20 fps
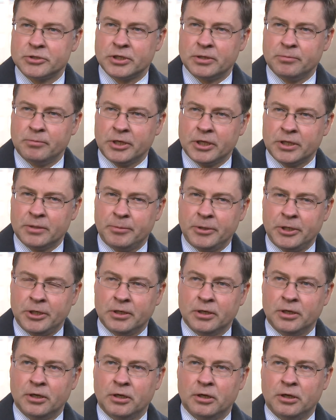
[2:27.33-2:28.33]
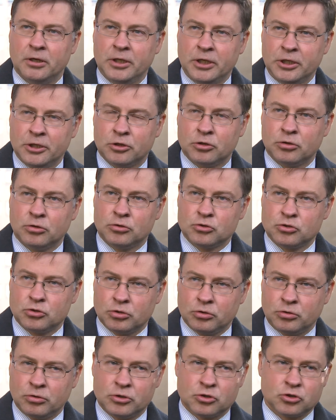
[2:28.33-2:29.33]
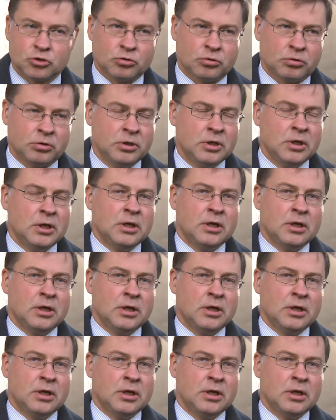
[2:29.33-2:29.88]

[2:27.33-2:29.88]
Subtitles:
there might be needed also to ensure